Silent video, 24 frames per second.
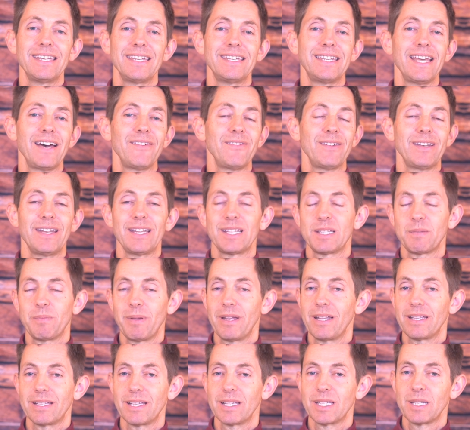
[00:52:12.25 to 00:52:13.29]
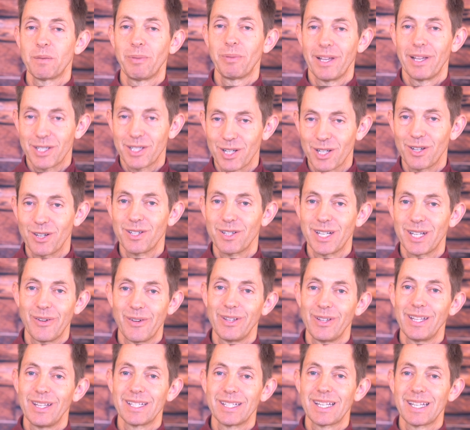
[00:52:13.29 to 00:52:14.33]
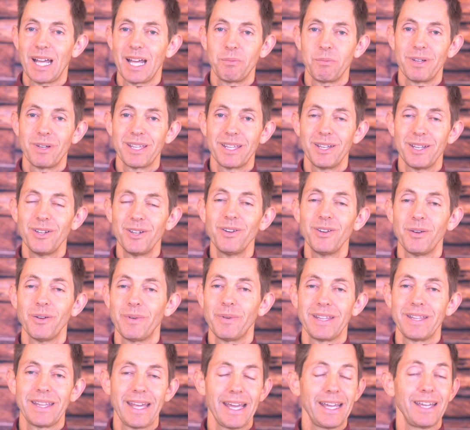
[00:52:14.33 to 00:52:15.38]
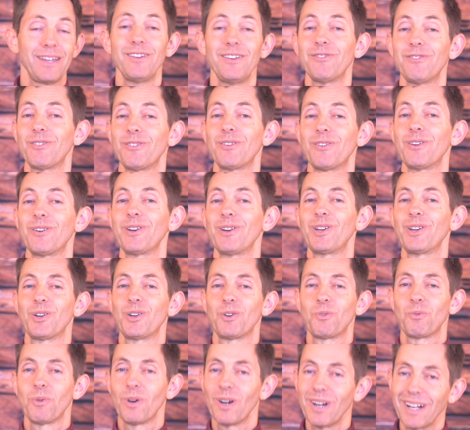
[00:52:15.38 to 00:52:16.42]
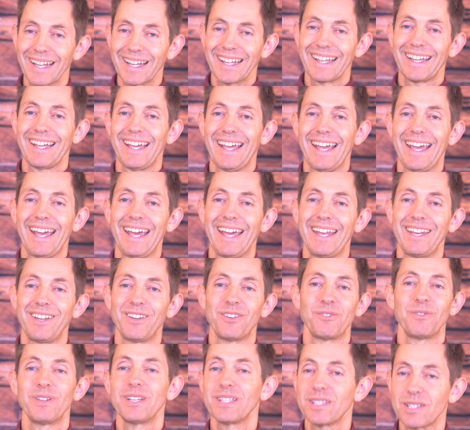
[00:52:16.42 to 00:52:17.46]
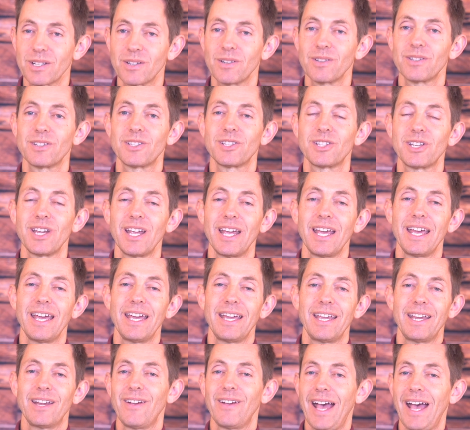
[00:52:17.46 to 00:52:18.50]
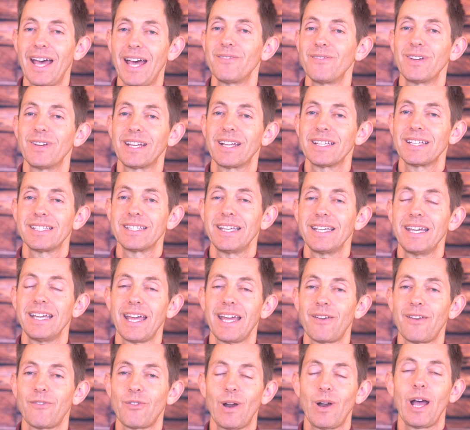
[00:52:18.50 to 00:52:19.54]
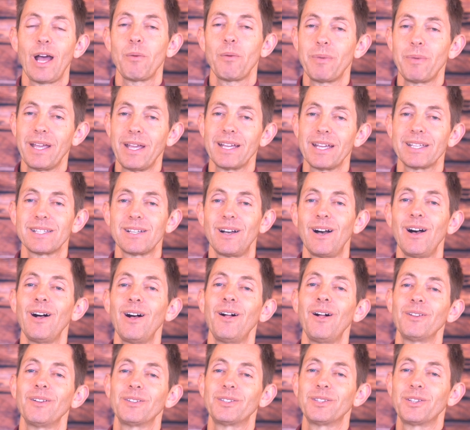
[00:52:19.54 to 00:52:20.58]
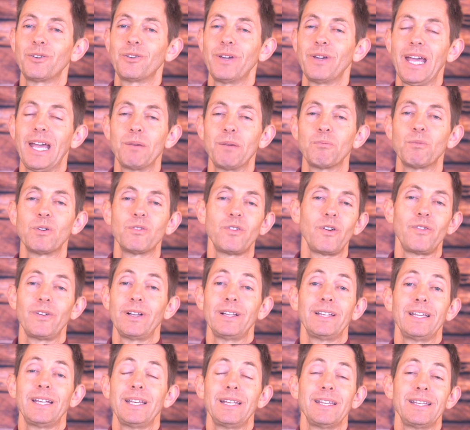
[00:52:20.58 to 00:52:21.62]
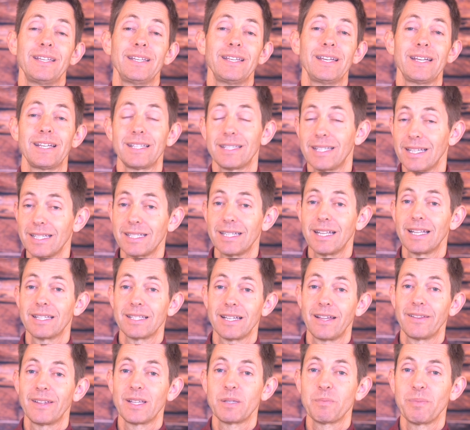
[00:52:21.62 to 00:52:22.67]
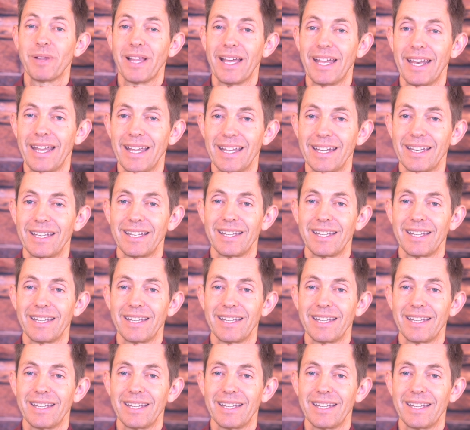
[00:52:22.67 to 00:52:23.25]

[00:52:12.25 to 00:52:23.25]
Devin, it's been such a pleasure sharing this time with you, and we thank you for your work and your research, your advocacy, and for helping us all to create more fulfilling existence on this planet.